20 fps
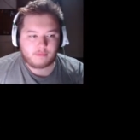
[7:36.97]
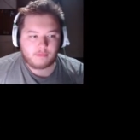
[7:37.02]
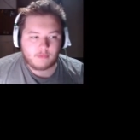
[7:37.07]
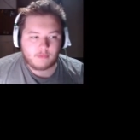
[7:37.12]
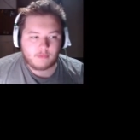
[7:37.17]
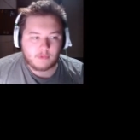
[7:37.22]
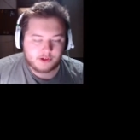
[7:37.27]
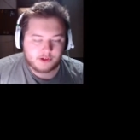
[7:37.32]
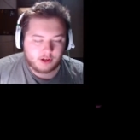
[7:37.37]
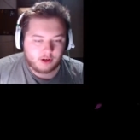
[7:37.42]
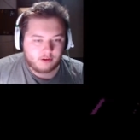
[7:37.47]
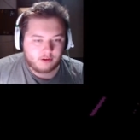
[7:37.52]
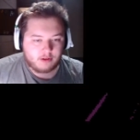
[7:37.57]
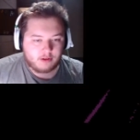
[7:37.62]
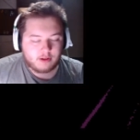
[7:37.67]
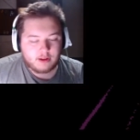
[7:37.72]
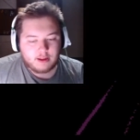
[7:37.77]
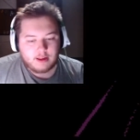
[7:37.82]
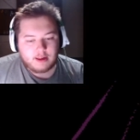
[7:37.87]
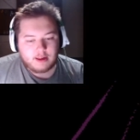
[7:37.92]
So,
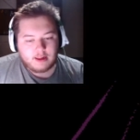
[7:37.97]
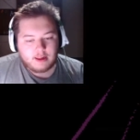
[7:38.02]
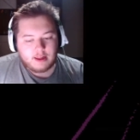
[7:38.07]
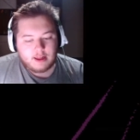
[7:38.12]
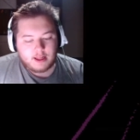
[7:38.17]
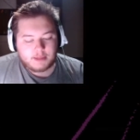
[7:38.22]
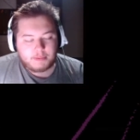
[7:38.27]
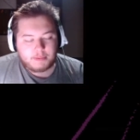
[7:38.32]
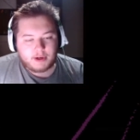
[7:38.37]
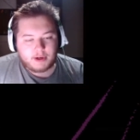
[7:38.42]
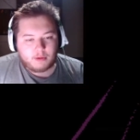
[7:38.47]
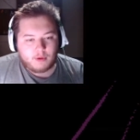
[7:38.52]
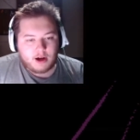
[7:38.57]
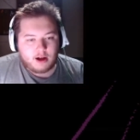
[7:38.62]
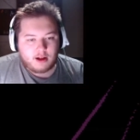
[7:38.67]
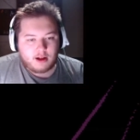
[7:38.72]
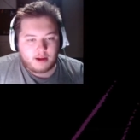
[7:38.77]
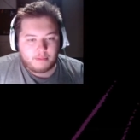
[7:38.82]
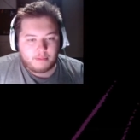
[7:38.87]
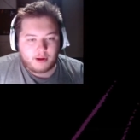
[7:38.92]
it's been a
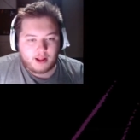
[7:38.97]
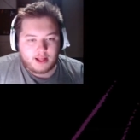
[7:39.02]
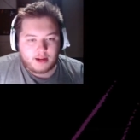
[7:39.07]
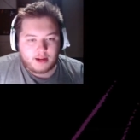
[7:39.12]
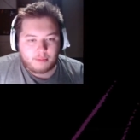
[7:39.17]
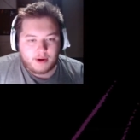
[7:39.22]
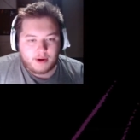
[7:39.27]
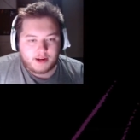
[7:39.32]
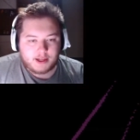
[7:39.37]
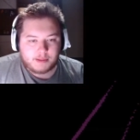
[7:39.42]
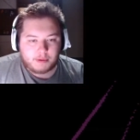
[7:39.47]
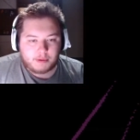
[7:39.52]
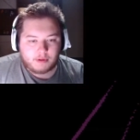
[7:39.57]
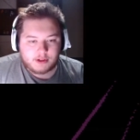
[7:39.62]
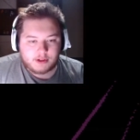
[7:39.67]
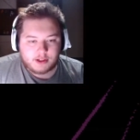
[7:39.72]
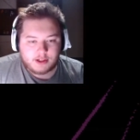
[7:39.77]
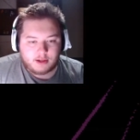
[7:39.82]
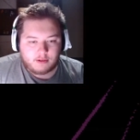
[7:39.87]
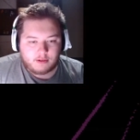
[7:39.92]
while. I'm probably out of practice, but let's
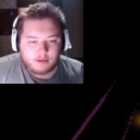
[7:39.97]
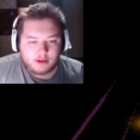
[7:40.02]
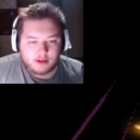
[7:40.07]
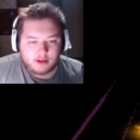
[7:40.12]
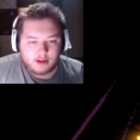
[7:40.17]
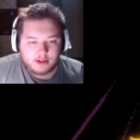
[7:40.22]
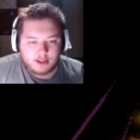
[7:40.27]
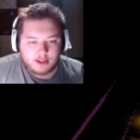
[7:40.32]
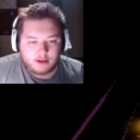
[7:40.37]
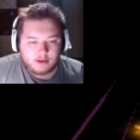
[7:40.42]
see. let's see.